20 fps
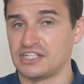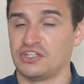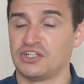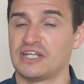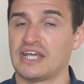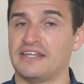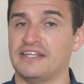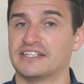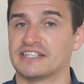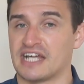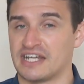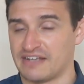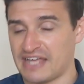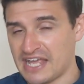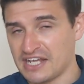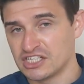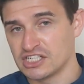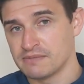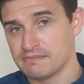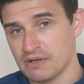and you can get these kind of
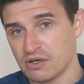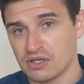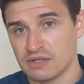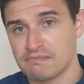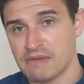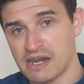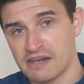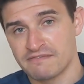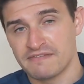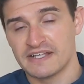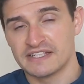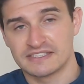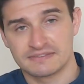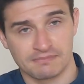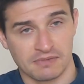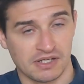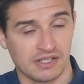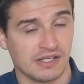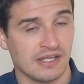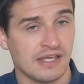engine building benefits
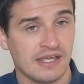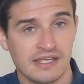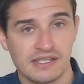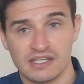by, you